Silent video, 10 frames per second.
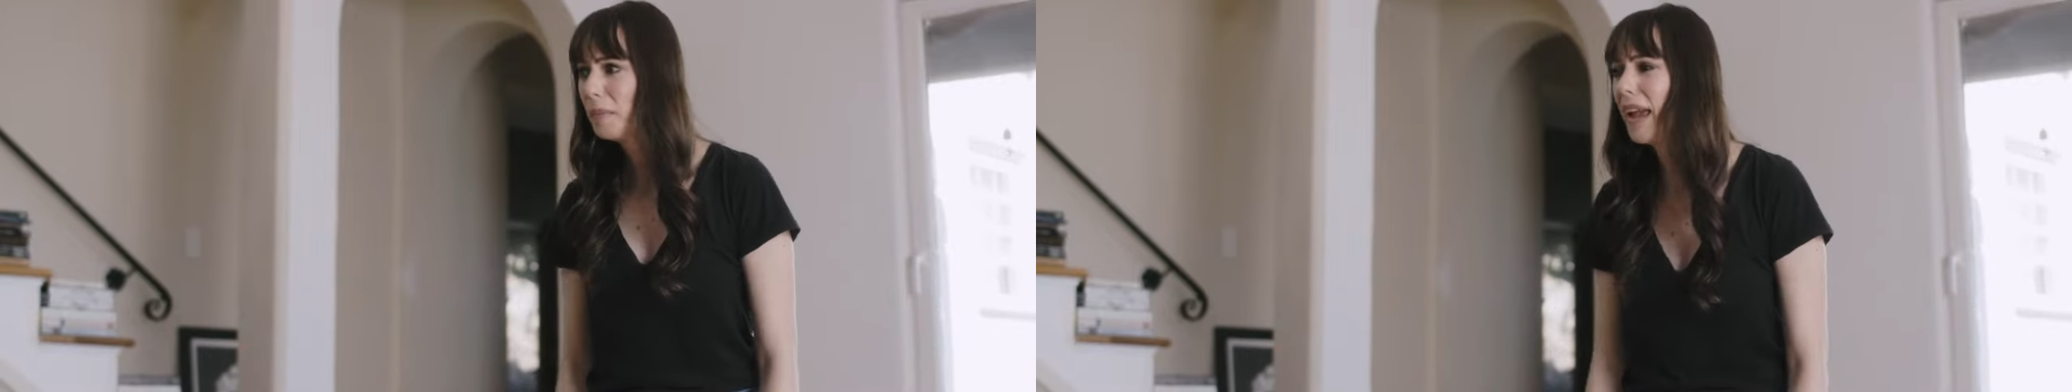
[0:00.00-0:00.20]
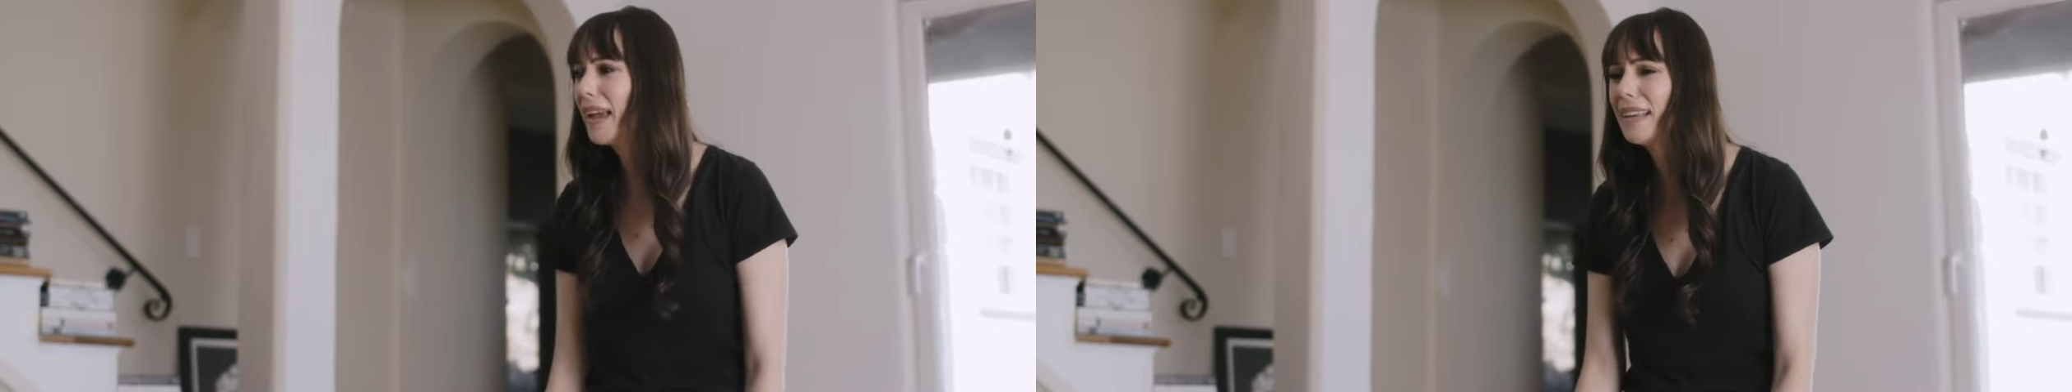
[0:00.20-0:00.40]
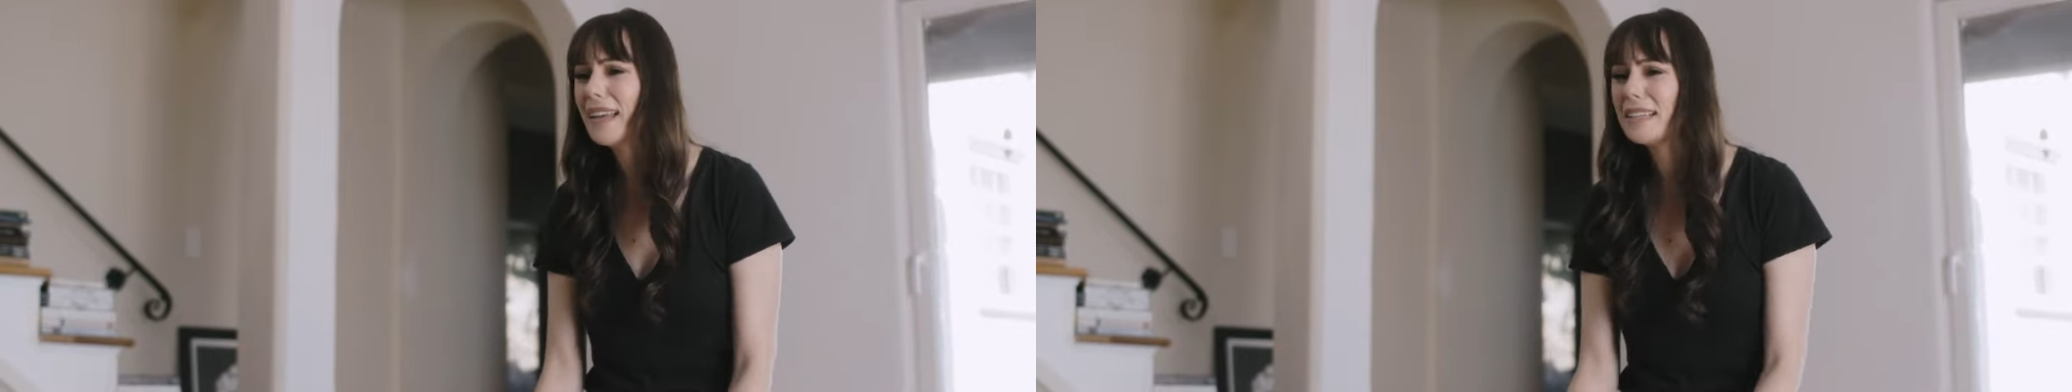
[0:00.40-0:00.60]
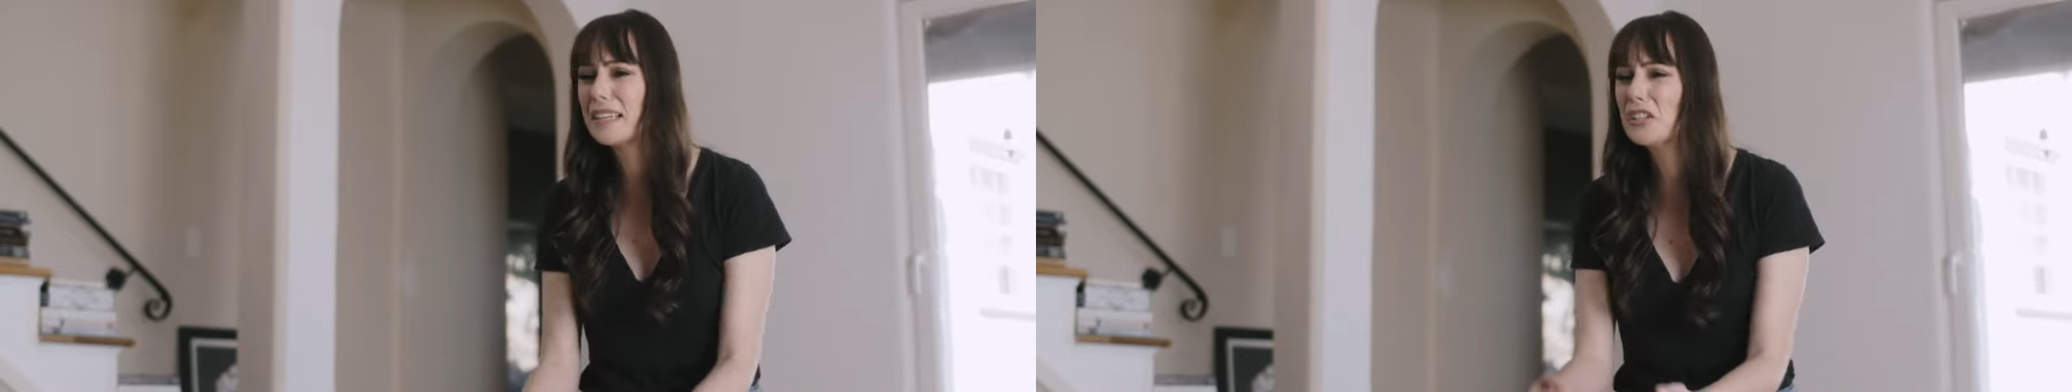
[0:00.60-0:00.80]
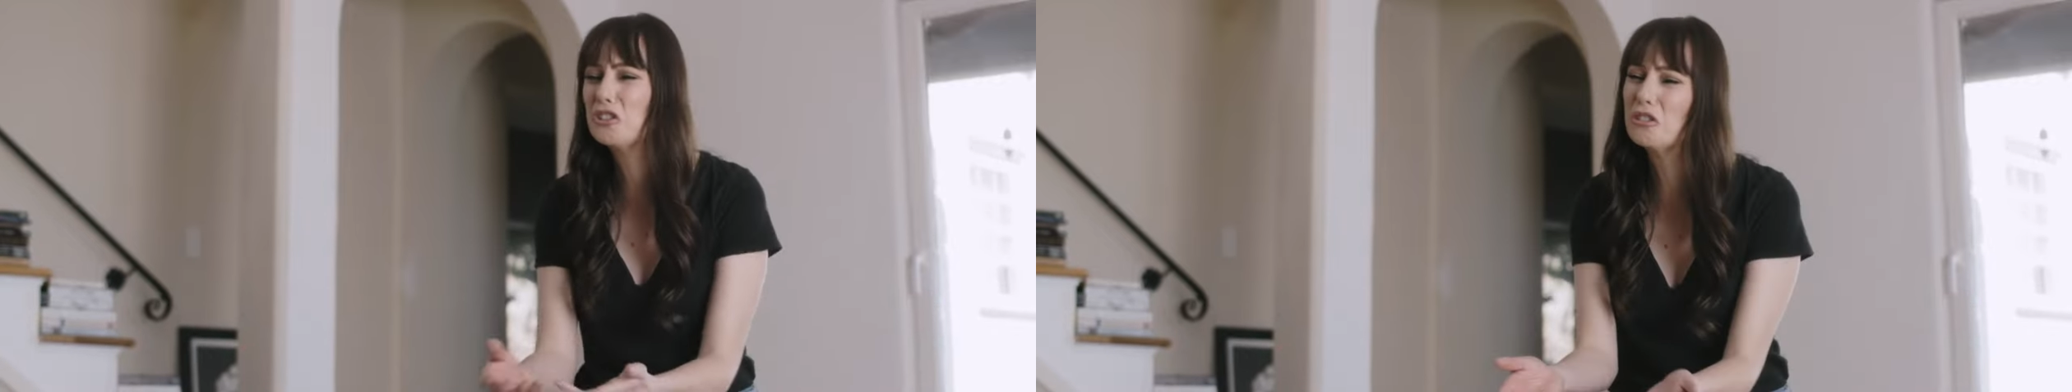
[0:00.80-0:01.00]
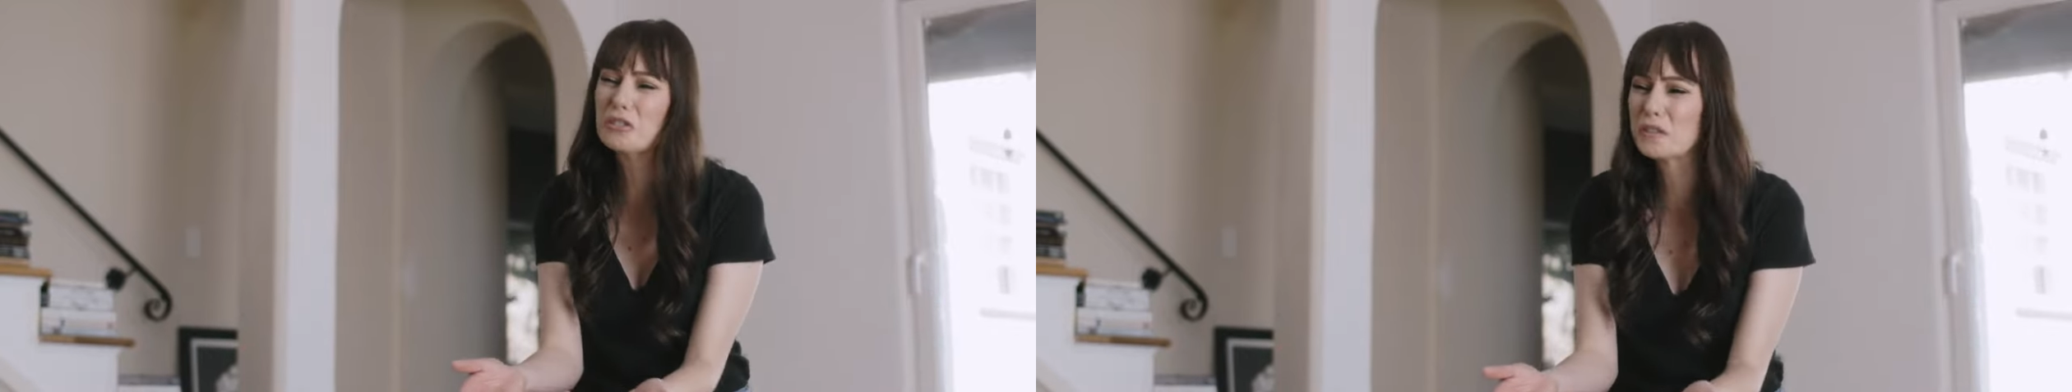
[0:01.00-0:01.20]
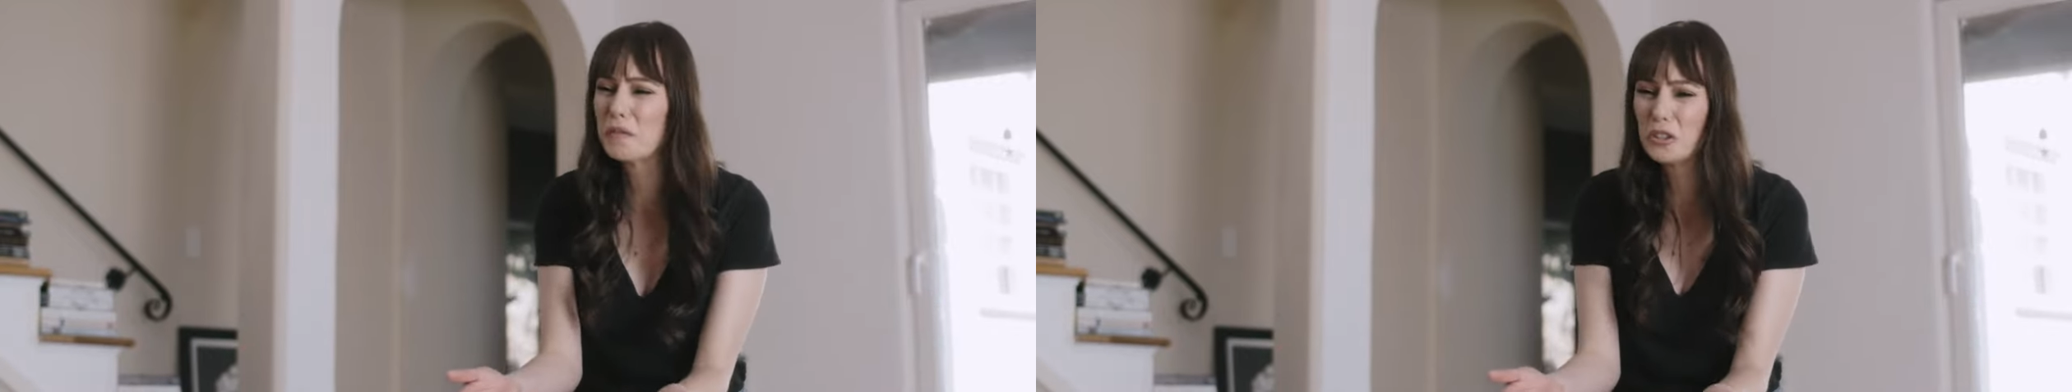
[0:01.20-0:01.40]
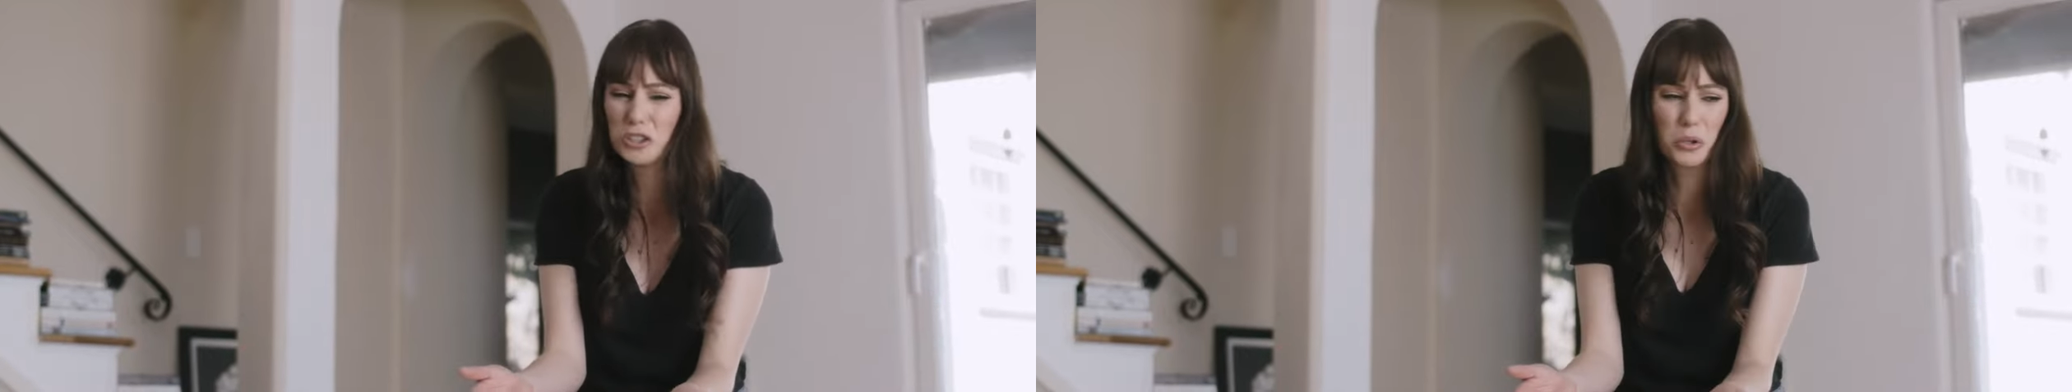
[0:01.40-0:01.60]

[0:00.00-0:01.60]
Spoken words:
Pain isn't useful